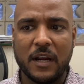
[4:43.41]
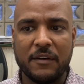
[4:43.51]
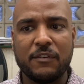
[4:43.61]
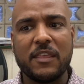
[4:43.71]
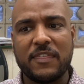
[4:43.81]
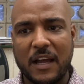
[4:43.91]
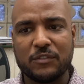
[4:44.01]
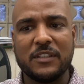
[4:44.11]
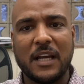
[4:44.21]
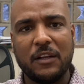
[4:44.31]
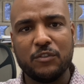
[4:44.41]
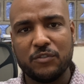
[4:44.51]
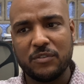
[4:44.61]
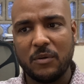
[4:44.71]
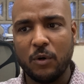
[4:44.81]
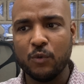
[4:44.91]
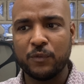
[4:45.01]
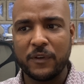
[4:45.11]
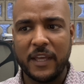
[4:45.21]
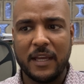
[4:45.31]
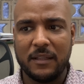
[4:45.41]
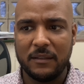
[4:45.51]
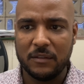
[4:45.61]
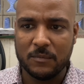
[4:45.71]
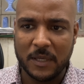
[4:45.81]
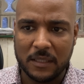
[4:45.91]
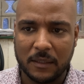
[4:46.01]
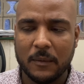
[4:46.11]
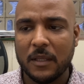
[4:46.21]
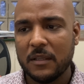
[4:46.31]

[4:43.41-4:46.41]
every $1,000 over that you make.